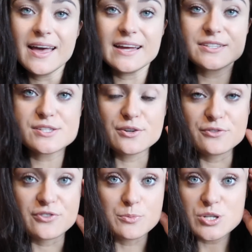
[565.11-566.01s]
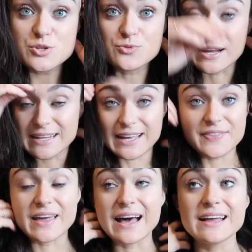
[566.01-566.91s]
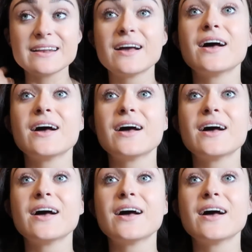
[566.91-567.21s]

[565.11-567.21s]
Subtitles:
and so from just running on that,